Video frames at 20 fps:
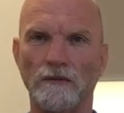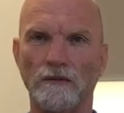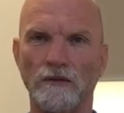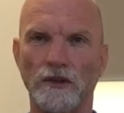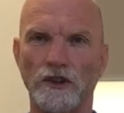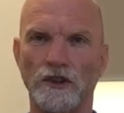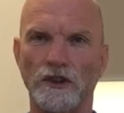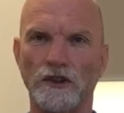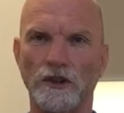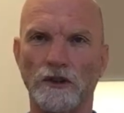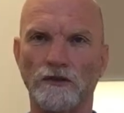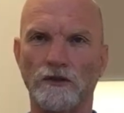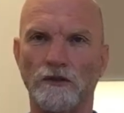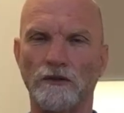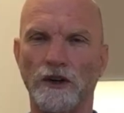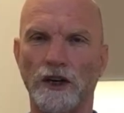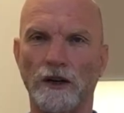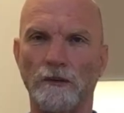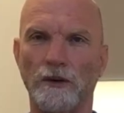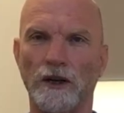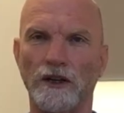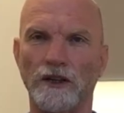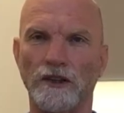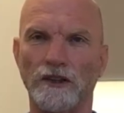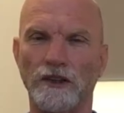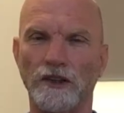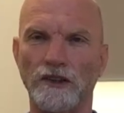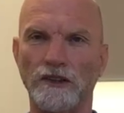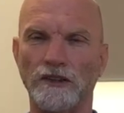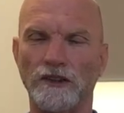which is often recommended
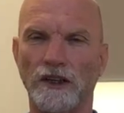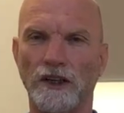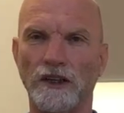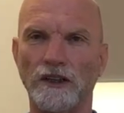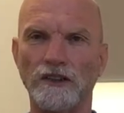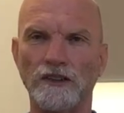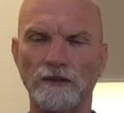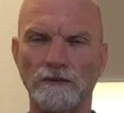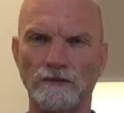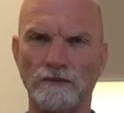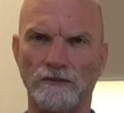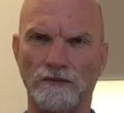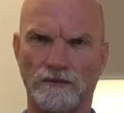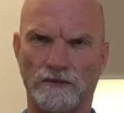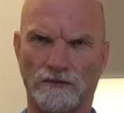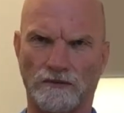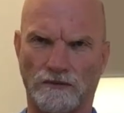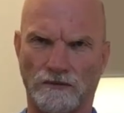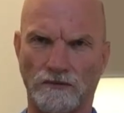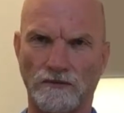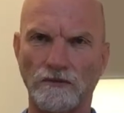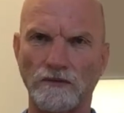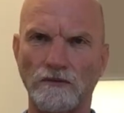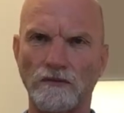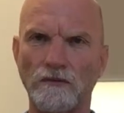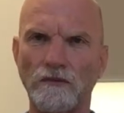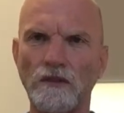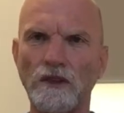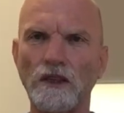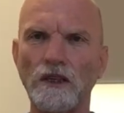these days,
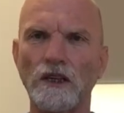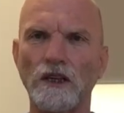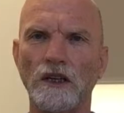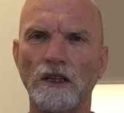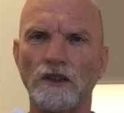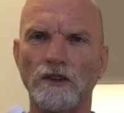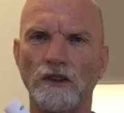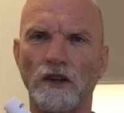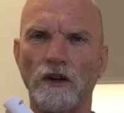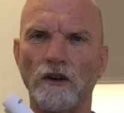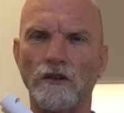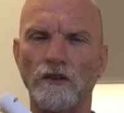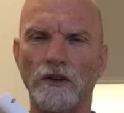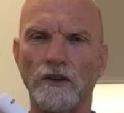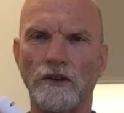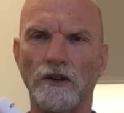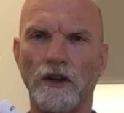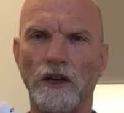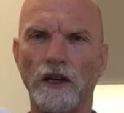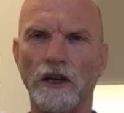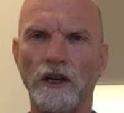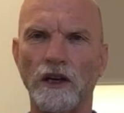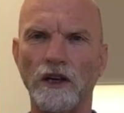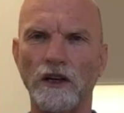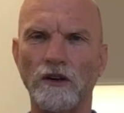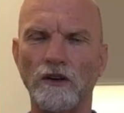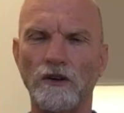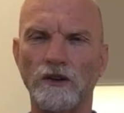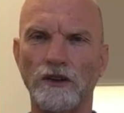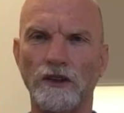so the
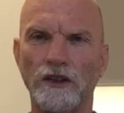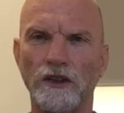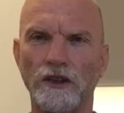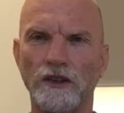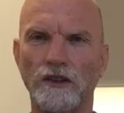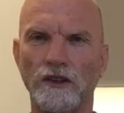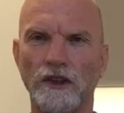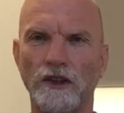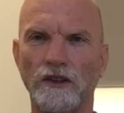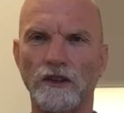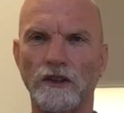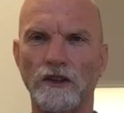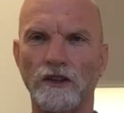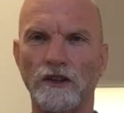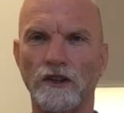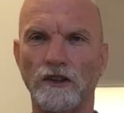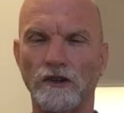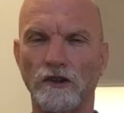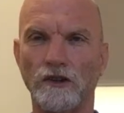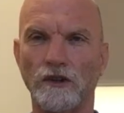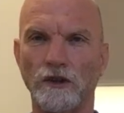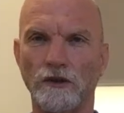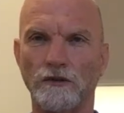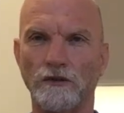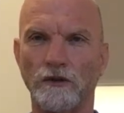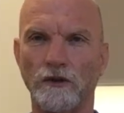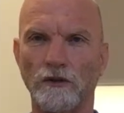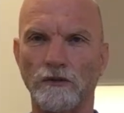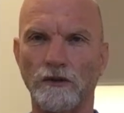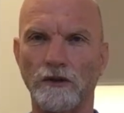load is on your
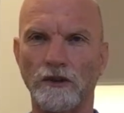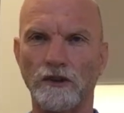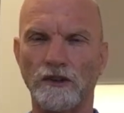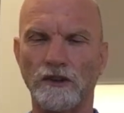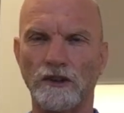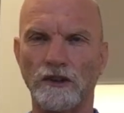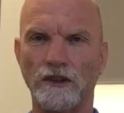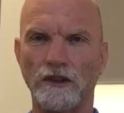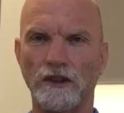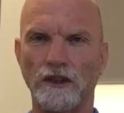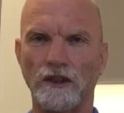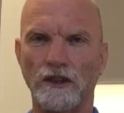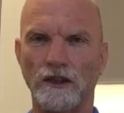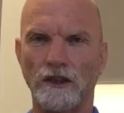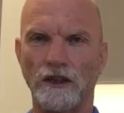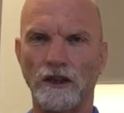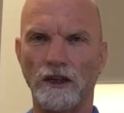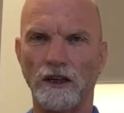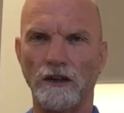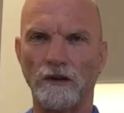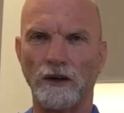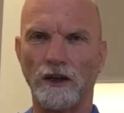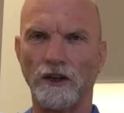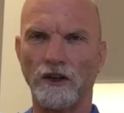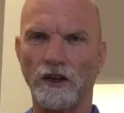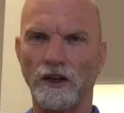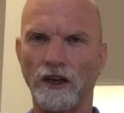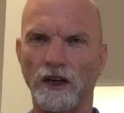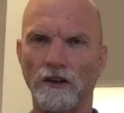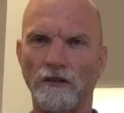forefoot, and
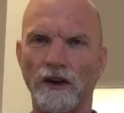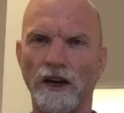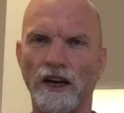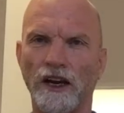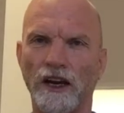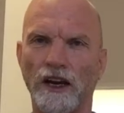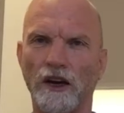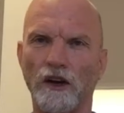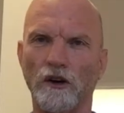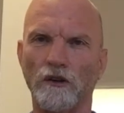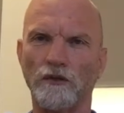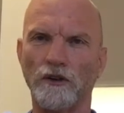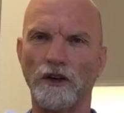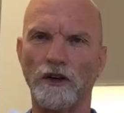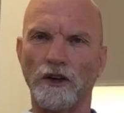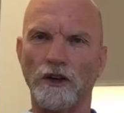you're kind of hanging off your